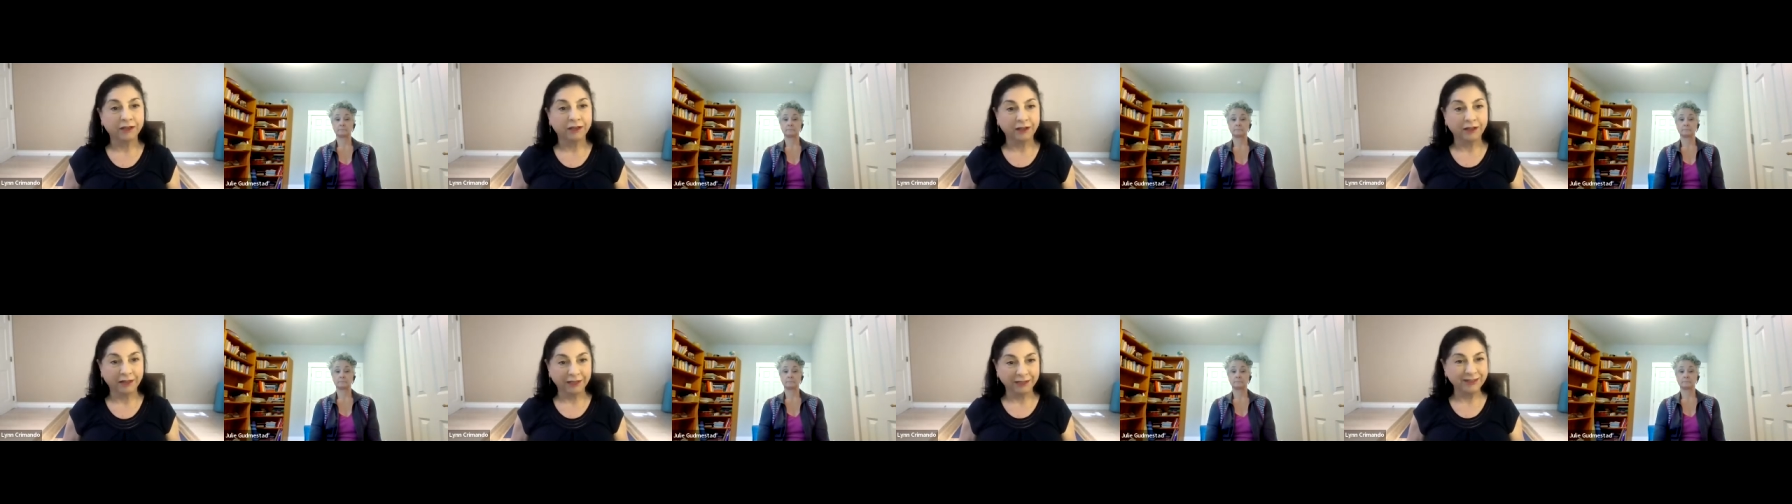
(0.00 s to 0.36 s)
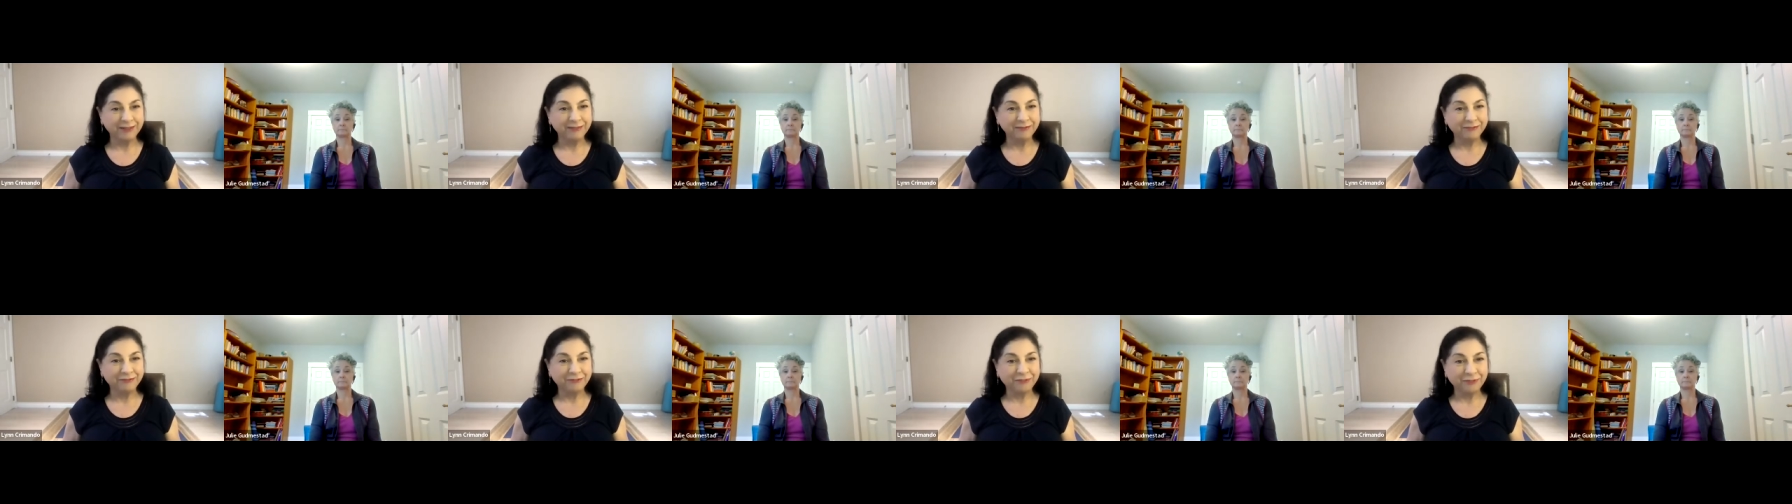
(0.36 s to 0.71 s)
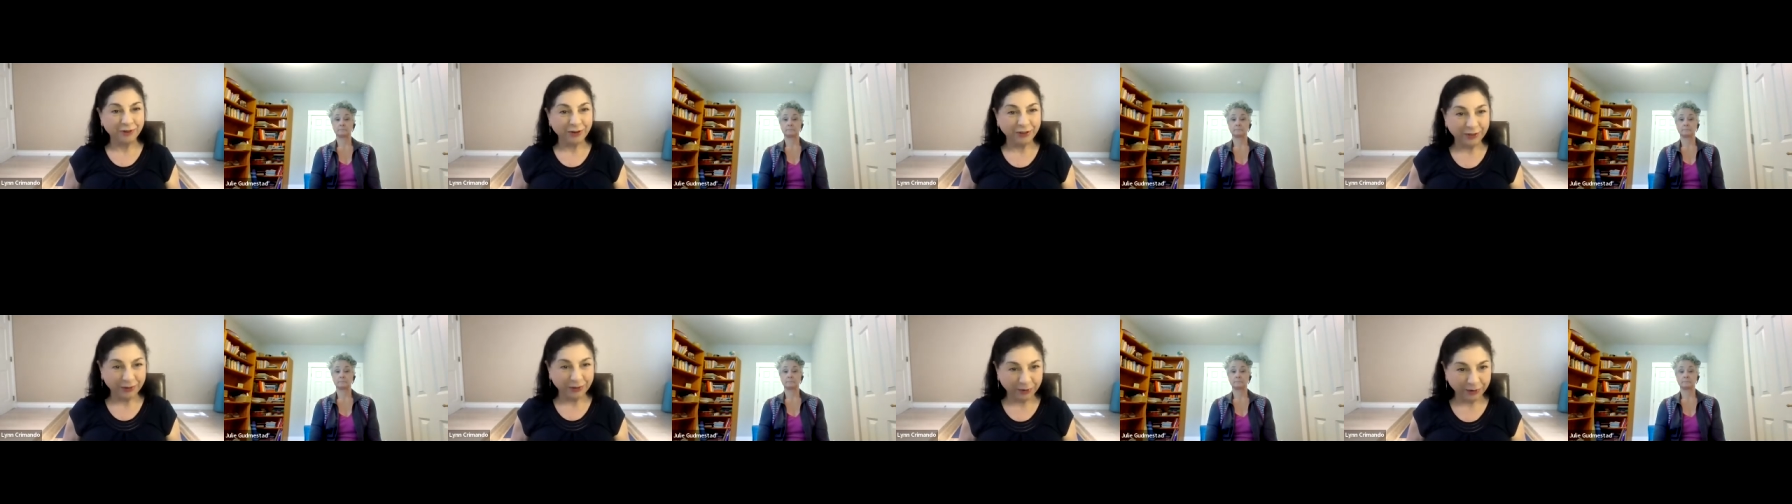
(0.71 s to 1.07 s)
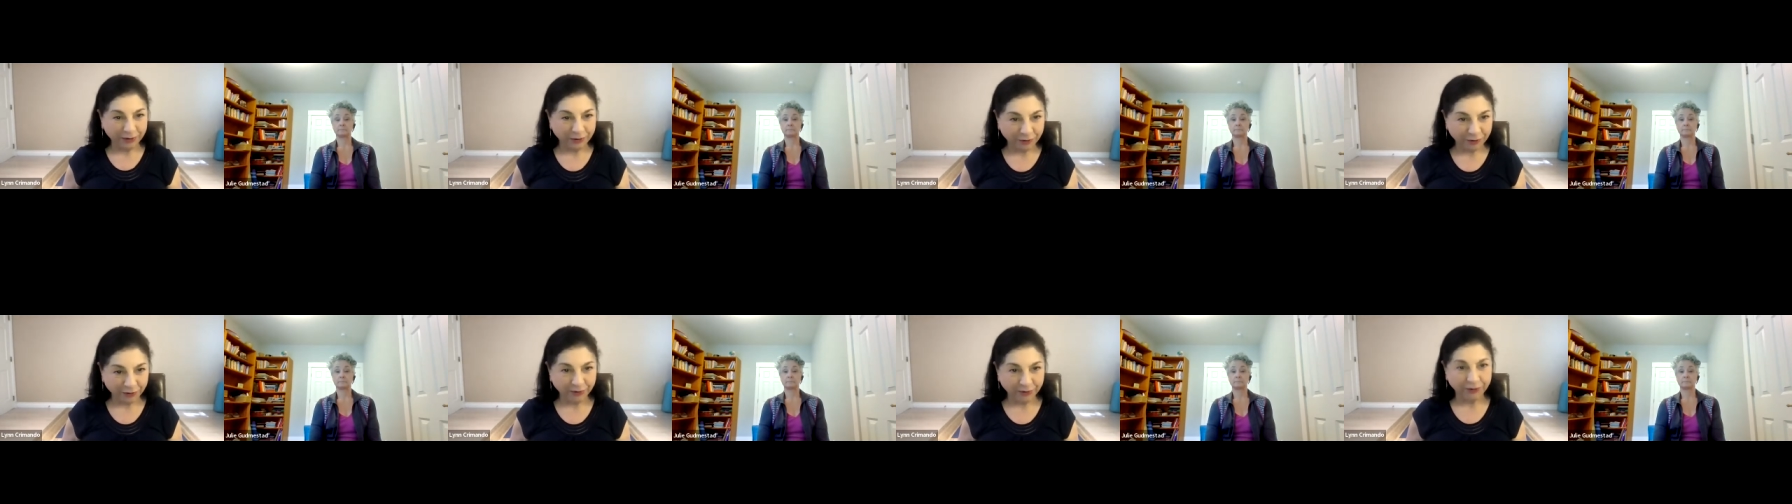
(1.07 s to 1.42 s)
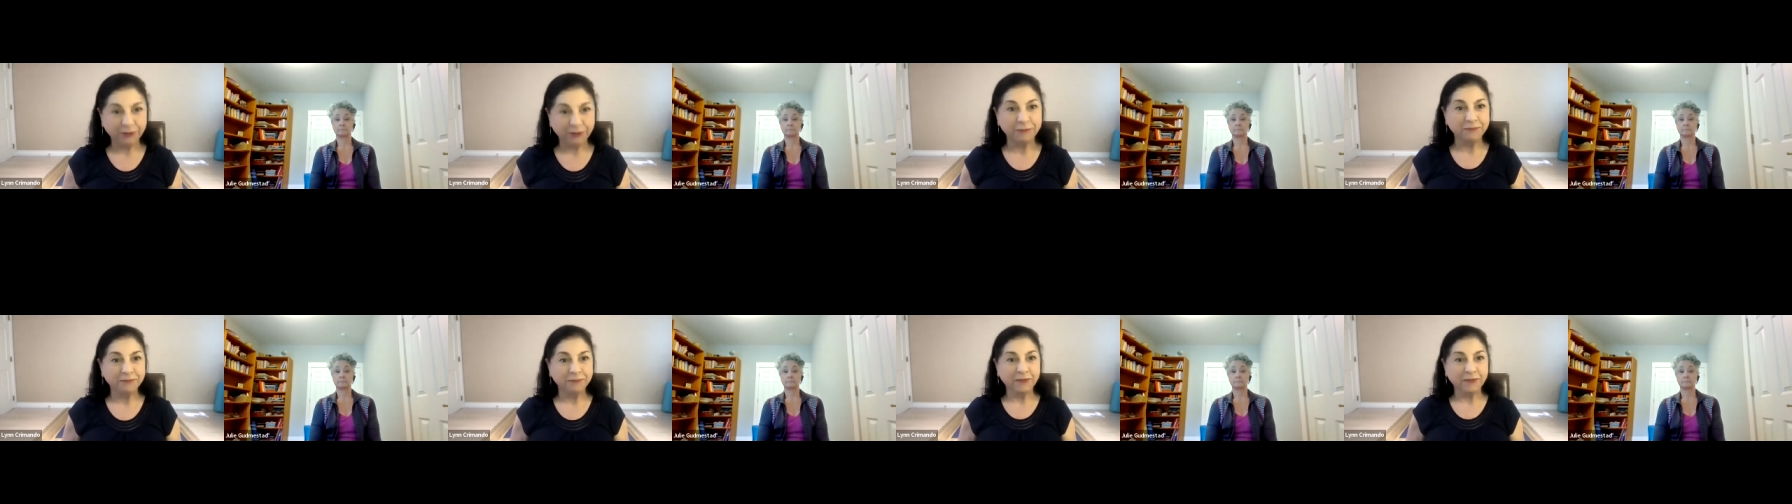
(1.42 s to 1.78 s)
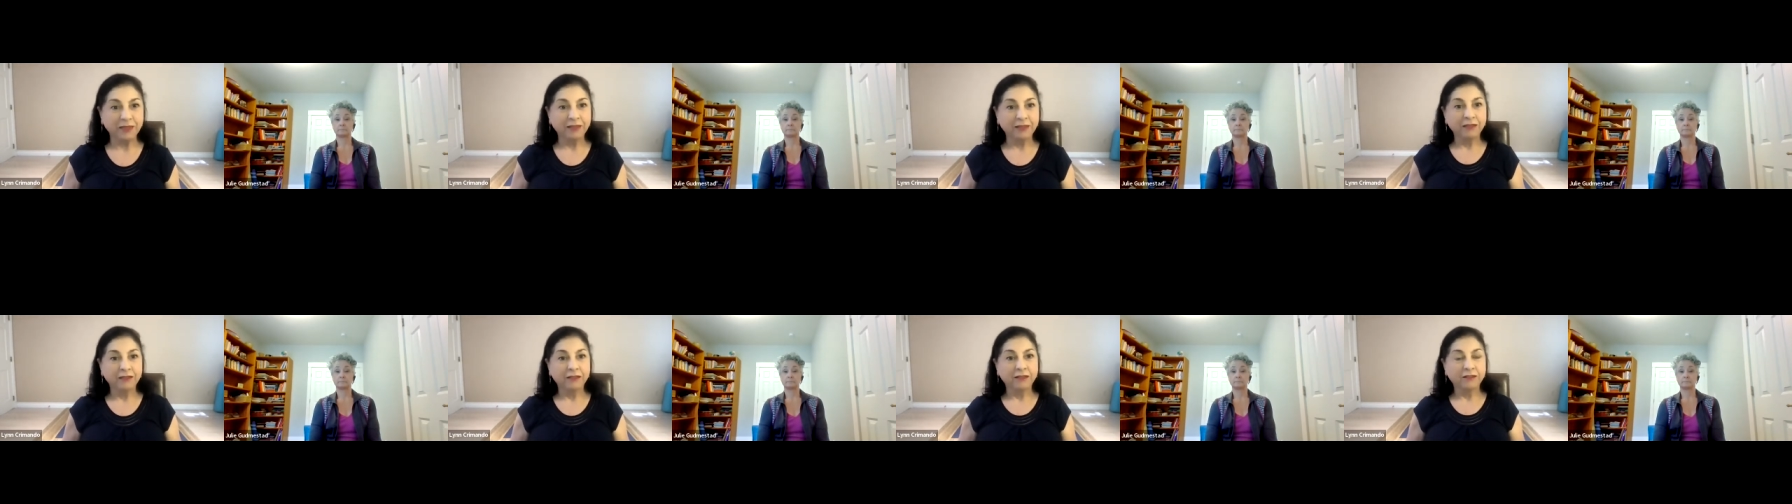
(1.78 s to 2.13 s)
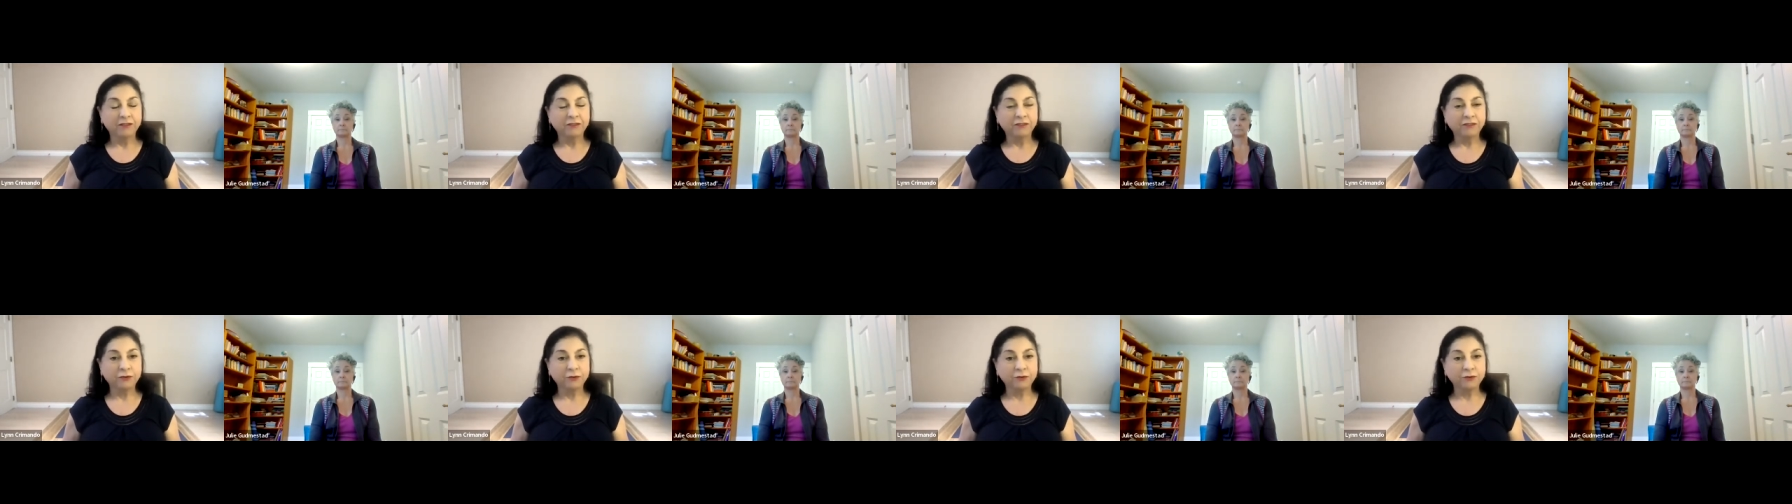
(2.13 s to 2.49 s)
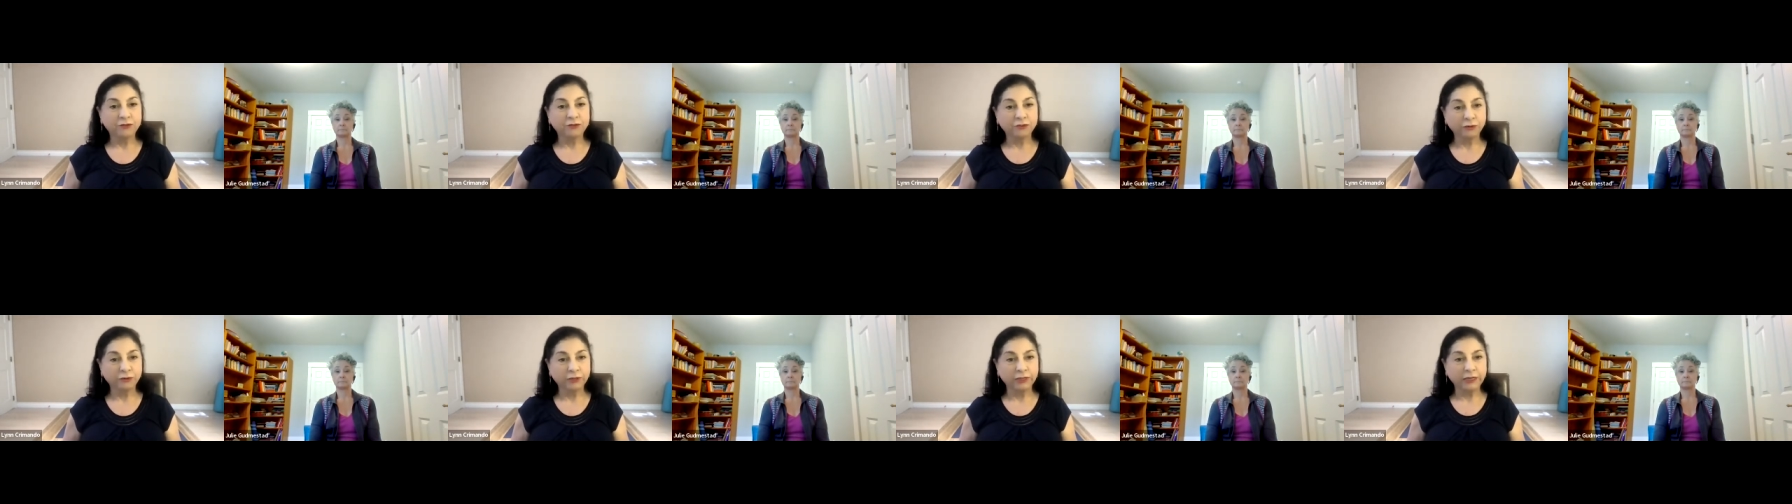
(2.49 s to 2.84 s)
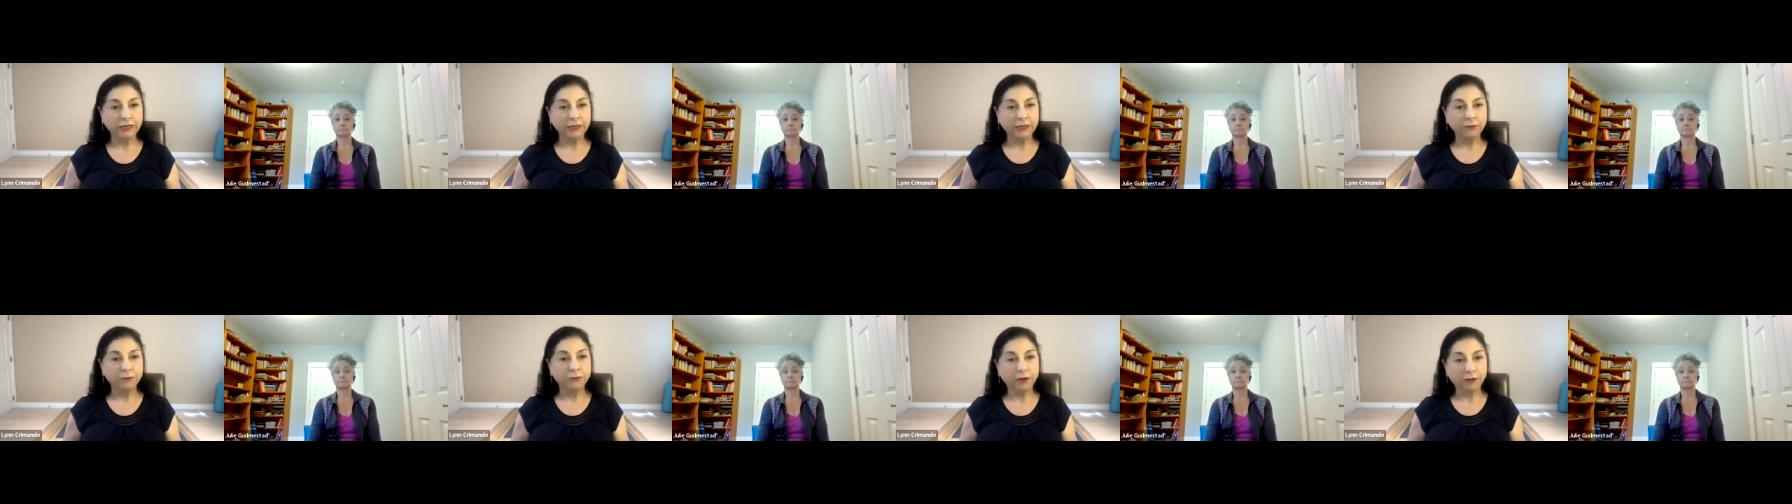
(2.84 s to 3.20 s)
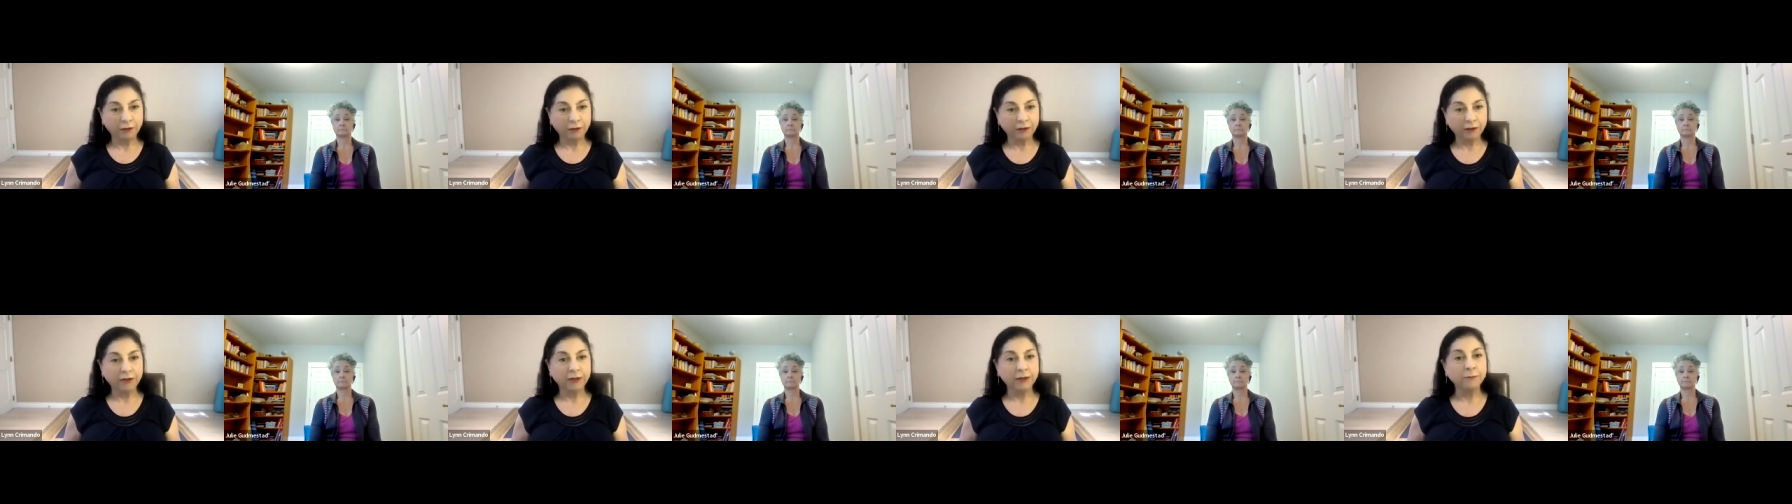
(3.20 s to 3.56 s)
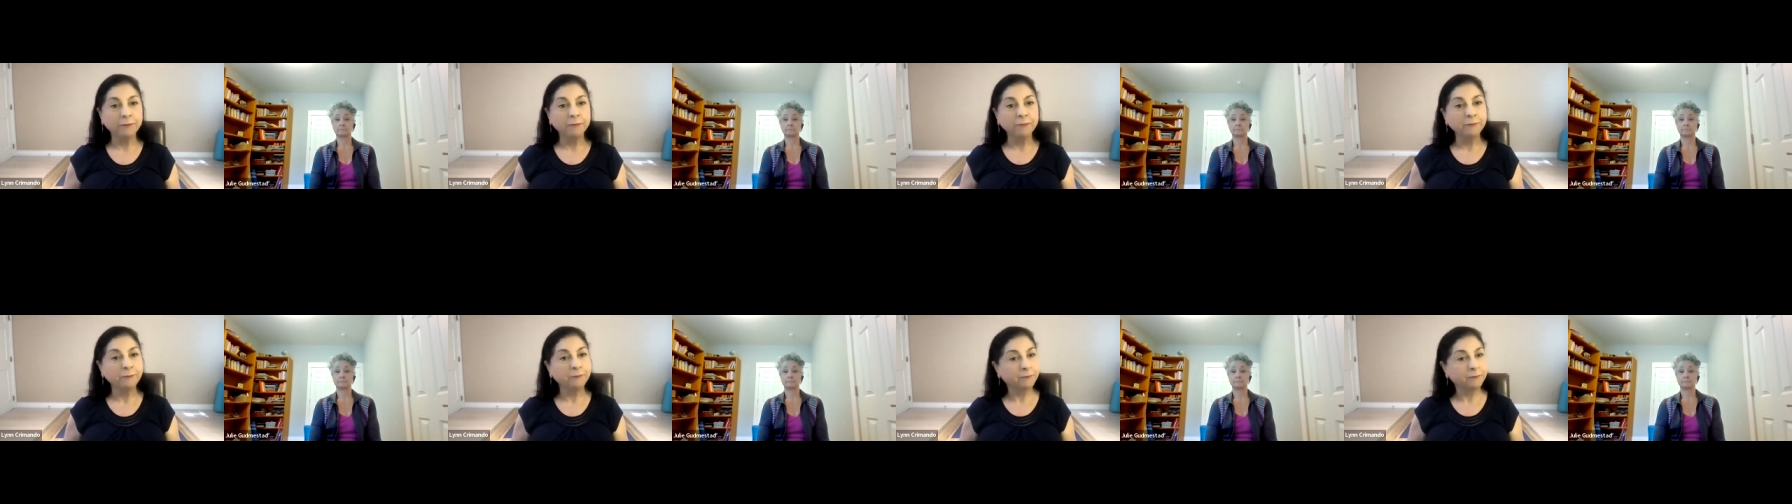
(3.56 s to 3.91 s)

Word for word: column for Yoga Journal. So Julie, welcome.